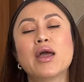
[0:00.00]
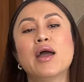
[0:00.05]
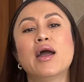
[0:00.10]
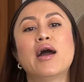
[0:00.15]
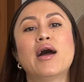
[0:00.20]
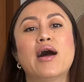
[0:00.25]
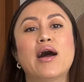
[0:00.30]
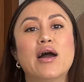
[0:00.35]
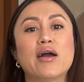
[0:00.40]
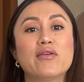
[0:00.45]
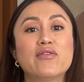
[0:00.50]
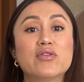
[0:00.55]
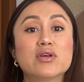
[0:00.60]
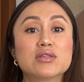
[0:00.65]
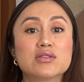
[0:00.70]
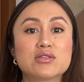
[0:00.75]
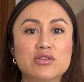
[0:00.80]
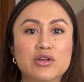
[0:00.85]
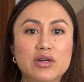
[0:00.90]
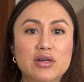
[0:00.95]
I've
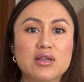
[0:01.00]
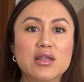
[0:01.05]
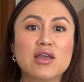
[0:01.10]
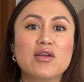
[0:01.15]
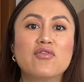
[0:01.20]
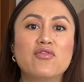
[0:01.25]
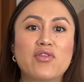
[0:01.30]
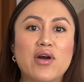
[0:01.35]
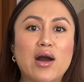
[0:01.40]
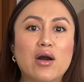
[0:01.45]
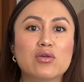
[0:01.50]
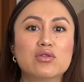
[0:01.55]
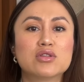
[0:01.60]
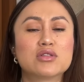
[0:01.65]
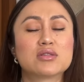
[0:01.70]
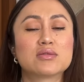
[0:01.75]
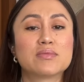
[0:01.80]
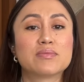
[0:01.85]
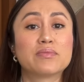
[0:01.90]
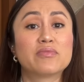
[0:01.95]
certainly found
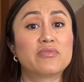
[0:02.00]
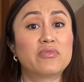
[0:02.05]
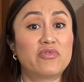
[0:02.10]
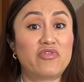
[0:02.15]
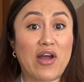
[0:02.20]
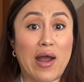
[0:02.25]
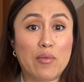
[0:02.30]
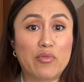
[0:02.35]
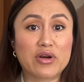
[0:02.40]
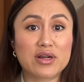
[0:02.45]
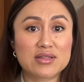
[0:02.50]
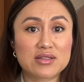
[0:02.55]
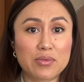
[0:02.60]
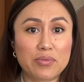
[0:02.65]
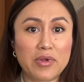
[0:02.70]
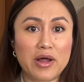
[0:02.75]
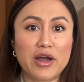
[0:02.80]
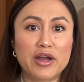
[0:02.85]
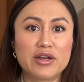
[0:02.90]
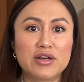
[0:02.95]
some fabric
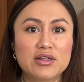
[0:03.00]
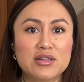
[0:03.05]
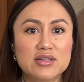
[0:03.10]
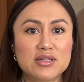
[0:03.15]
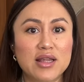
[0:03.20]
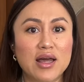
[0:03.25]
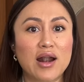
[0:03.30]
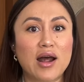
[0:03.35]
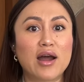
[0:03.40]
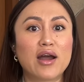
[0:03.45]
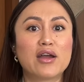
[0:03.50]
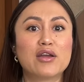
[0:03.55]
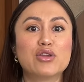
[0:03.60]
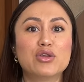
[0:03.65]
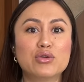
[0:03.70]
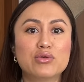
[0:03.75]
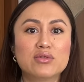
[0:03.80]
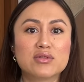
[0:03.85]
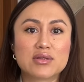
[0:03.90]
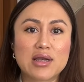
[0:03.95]
suppliers that I
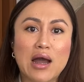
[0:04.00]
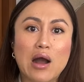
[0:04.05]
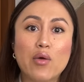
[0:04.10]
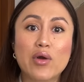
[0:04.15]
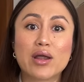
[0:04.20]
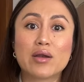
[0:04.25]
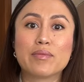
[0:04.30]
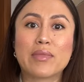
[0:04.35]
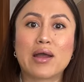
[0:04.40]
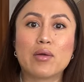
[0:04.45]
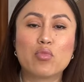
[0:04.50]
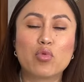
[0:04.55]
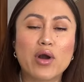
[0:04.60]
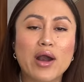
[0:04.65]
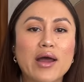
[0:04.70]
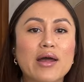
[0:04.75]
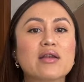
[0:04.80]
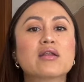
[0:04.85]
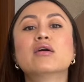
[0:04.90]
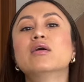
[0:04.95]
use now in my
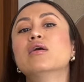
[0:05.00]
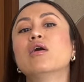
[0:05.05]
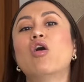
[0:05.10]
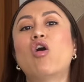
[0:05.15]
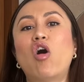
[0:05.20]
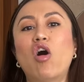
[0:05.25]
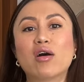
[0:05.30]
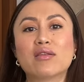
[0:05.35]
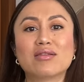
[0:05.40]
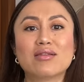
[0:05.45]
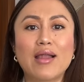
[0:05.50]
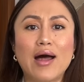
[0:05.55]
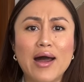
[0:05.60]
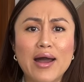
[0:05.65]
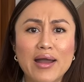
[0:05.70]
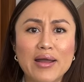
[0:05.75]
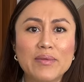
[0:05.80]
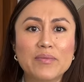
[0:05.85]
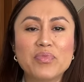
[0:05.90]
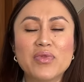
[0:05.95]
brand online.